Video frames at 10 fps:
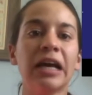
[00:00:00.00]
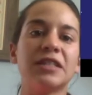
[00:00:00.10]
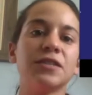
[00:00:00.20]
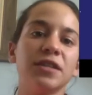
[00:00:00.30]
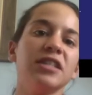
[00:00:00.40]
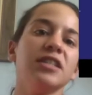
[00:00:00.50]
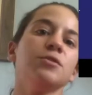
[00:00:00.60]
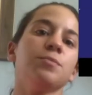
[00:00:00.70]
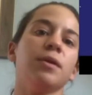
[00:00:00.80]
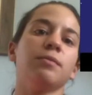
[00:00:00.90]
And so this
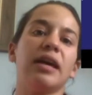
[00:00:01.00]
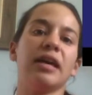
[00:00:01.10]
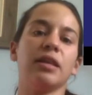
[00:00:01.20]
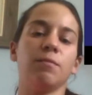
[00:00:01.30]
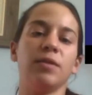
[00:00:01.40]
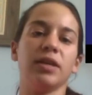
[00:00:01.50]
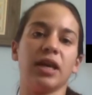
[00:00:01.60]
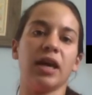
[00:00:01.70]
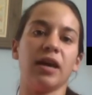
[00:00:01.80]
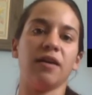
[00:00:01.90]
is one way that we
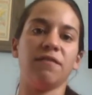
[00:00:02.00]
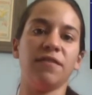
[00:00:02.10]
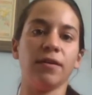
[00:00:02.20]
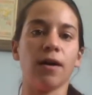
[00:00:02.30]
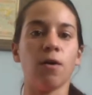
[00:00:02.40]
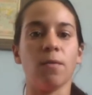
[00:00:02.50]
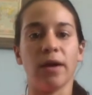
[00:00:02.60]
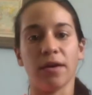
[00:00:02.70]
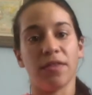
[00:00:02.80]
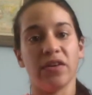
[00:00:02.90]
can figure out
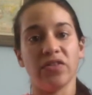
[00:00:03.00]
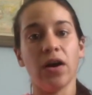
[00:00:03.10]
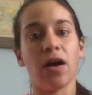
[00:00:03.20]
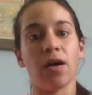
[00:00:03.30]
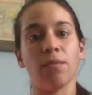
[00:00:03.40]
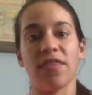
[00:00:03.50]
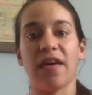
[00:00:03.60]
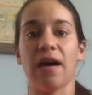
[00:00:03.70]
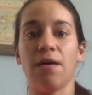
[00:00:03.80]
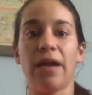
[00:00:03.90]
where things are
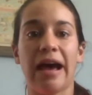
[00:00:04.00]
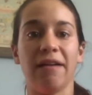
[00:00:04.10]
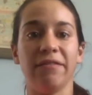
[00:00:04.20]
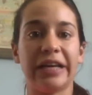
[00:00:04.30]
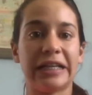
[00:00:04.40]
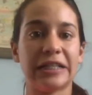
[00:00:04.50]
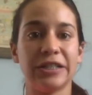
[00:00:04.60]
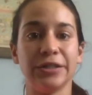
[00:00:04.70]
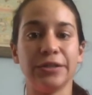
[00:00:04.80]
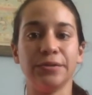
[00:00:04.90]
without having
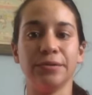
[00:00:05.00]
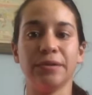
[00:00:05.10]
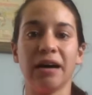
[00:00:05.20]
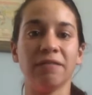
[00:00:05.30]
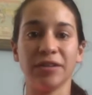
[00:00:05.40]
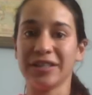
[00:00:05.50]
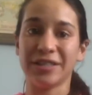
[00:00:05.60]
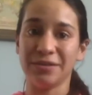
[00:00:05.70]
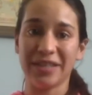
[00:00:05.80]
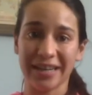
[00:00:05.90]
to have all this
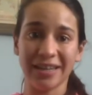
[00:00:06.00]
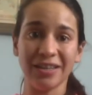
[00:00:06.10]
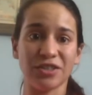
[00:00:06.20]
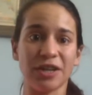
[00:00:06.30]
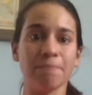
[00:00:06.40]
new technology.